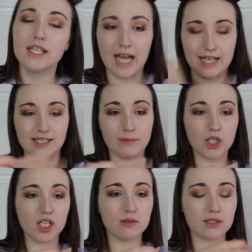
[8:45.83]
Yes, I'm
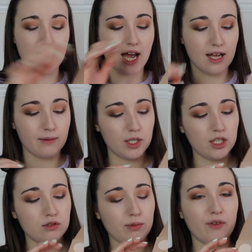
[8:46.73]
going to use that. I'm going
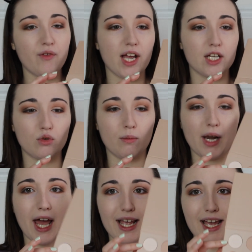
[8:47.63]
to use my finger to
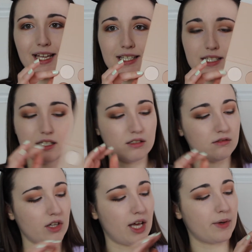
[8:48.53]
apply it.
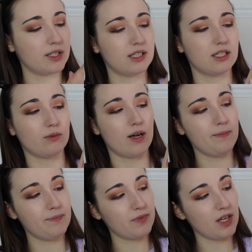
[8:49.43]
Not that one, this
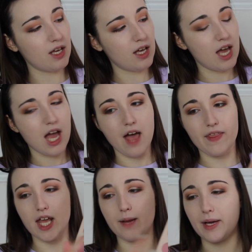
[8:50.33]
one.
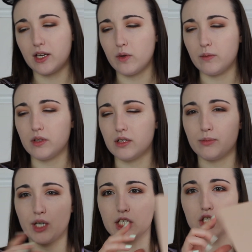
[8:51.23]
And then I might go in with a
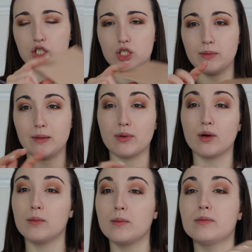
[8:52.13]
brush to be
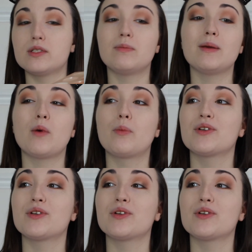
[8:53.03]
pro to be more